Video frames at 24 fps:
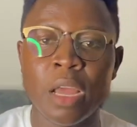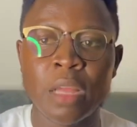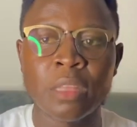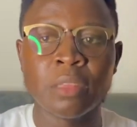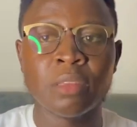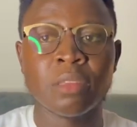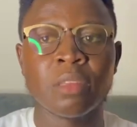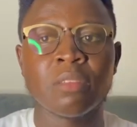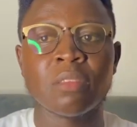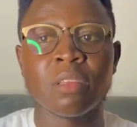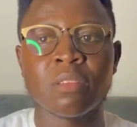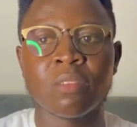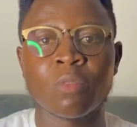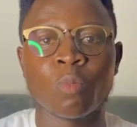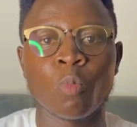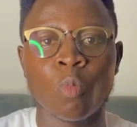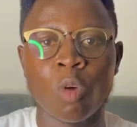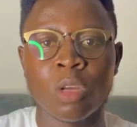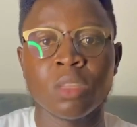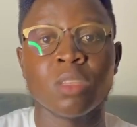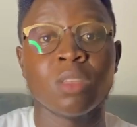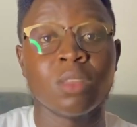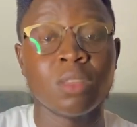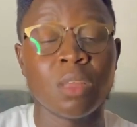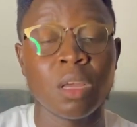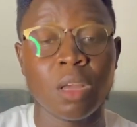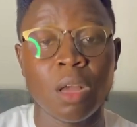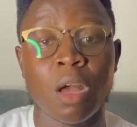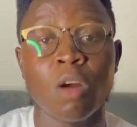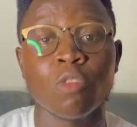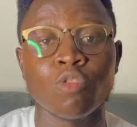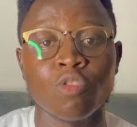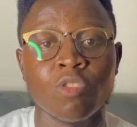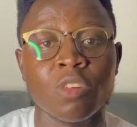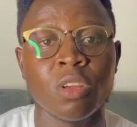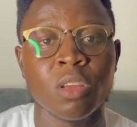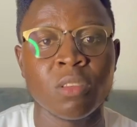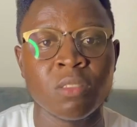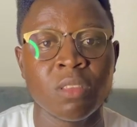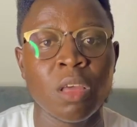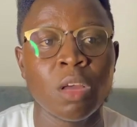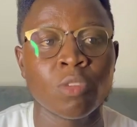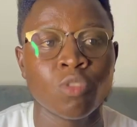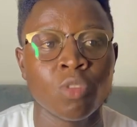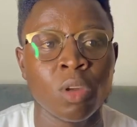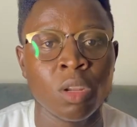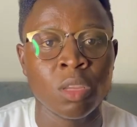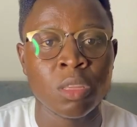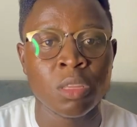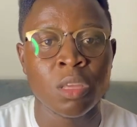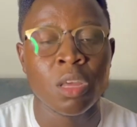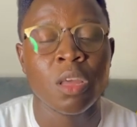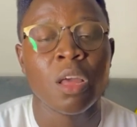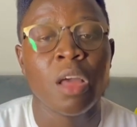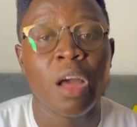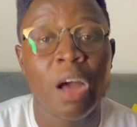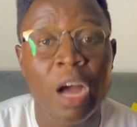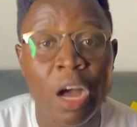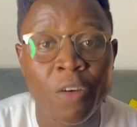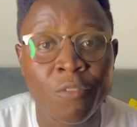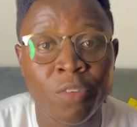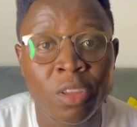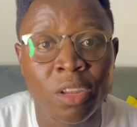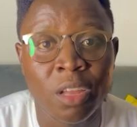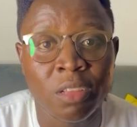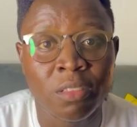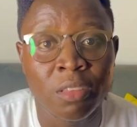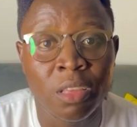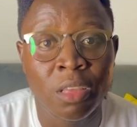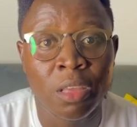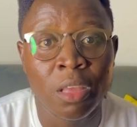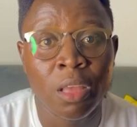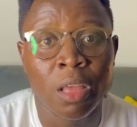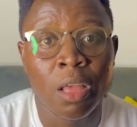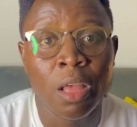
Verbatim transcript: and this is what the country is actually having as a